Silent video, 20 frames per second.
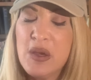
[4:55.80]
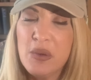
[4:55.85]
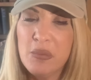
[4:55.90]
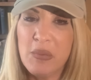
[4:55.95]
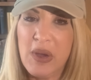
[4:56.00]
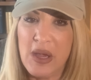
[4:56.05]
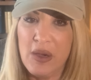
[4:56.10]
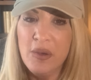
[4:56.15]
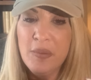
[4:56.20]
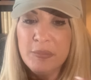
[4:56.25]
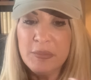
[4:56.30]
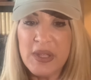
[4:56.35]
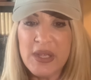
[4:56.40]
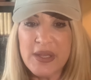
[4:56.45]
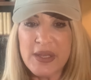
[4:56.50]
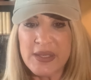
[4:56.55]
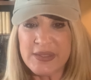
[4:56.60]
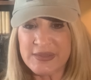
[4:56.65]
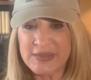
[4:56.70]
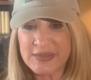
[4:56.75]
Well,
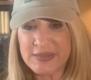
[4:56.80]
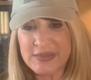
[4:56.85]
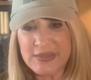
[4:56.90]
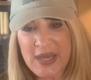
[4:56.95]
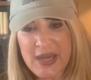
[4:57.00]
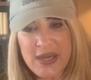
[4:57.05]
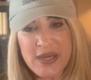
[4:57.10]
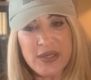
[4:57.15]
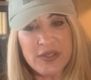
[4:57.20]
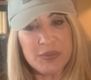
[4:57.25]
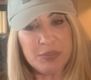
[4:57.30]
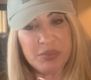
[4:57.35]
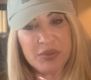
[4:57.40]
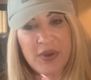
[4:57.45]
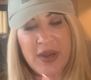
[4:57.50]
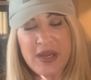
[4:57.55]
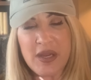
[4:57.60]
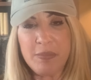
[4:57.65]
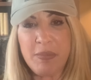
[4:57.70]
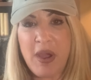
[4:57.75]
Snakes
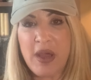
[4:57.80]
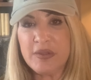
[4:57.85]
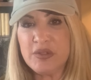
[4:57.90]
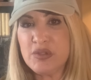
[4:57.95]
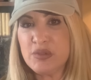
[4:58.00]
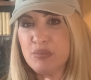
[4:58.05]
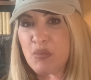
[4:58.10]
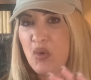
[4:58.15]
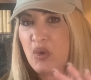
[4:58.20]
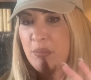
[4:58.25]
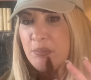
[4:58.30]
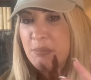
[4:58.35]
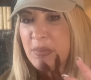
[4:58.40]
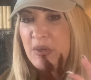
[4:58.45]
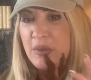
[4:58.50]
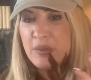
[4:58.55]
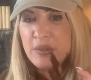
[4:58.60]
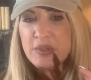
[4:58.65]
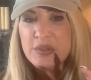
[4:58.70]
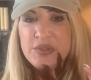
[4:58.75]
prey upon small
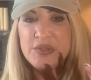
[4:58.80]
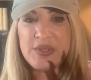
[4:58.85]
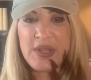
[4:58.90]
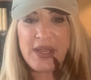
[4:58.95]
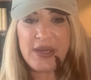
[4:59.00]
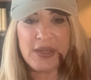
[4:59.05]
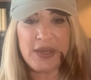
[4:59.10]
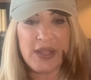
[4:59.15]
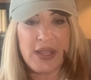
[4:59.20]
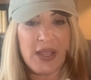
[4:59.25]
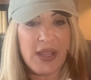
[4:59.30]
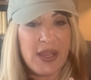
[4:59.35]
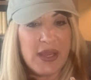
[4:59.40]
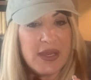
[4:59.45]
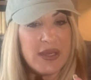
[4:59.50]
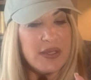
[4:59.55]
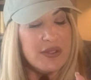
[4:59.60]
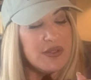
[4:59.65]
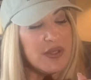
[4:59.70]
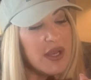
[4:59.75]
birds and
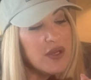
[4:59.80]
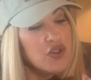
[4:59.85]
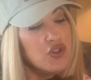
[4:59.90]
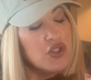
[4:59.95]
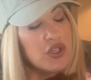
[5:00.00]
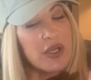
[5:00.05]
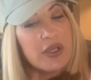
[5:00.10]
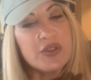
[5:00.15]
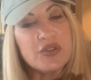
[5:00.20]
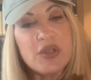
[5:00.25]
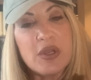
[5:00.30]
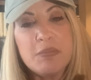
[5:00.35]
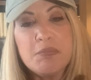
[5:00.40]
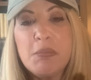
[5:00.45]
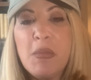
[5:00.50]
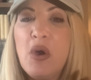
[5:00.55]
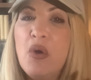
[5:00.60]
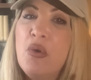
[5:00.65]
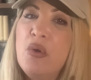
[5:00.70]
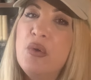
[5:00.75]
eggs and chicks and
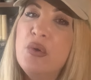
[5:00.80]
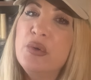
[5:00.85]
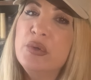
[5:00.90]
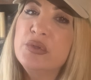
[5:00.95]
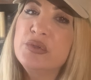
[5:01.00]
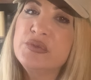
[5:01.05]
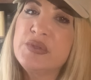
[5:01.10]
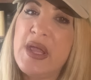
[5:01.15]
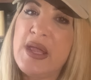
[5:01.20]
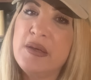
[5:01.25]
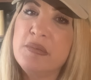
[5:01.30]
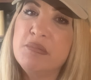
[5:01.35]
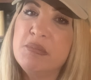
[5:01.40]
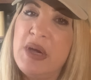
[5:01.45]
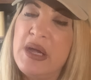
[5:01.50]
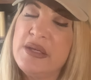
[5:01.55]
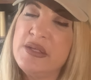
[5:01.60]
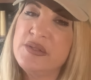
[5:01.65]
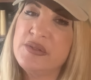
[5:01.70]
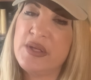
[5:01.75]
moles and
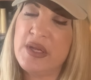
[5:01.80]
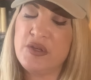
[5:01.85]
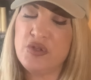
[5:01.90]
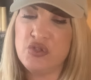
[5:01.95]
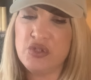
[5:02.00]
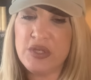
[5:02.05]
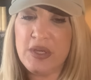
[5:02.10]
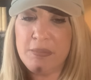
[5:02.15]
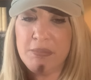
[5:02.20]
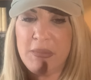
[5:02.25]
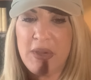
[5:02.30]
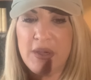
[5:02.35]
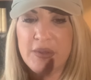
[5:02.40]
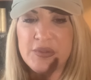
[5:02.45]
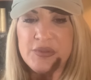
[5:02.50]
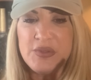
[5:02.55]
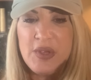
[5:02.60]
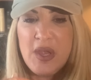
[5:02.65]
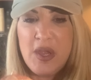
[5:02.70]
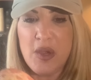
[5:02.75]
mice and
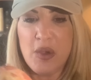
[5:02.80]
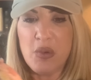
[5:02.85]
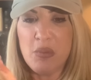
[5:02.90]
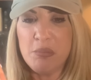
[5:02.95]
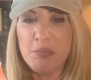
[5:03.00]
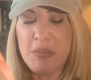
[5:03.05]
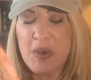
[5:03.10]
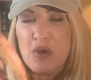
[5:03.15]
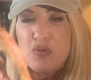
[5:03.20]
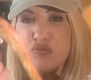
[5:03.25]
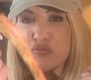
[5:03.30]
chipmunks, but